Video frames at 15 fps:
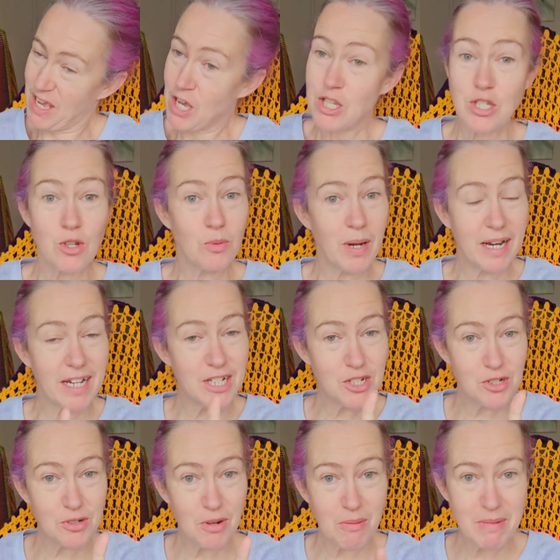So when I
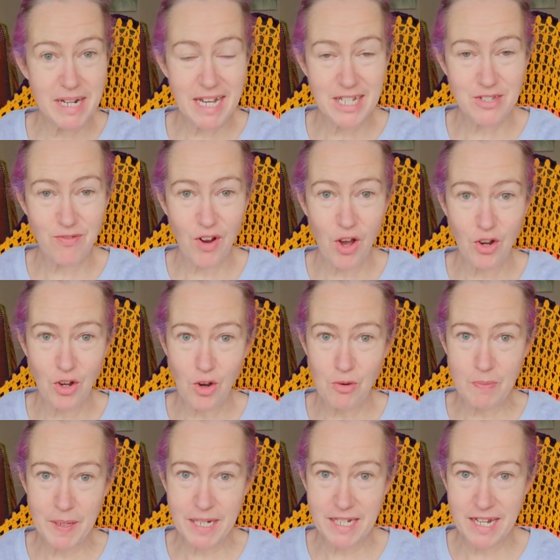do on my next vlog
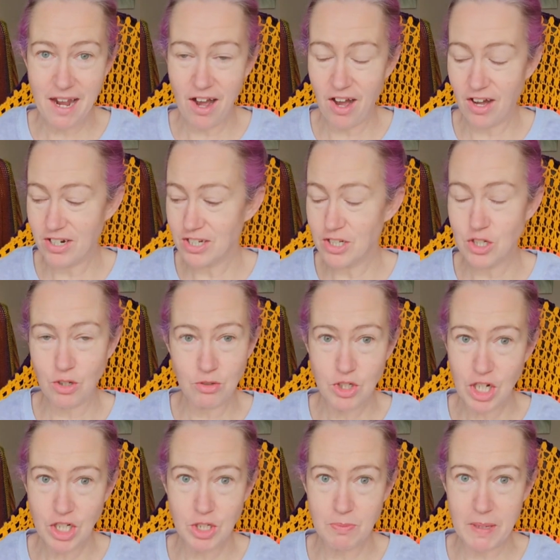opening yarn, don't
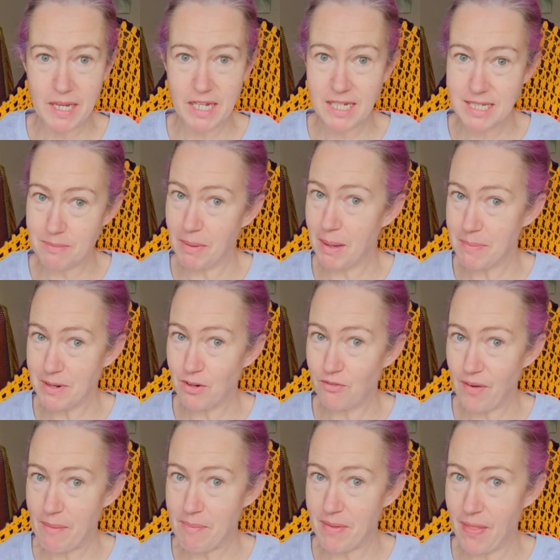judge me because it might be
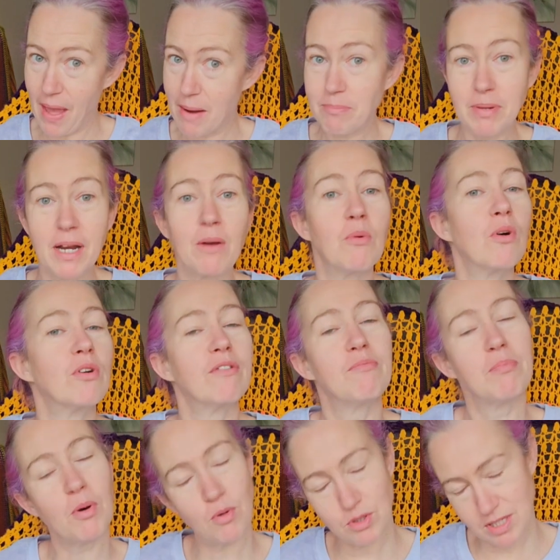November then, but I won't
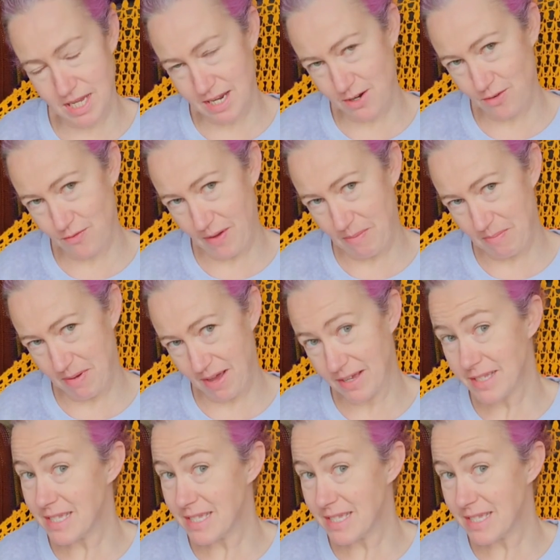have bought it in November.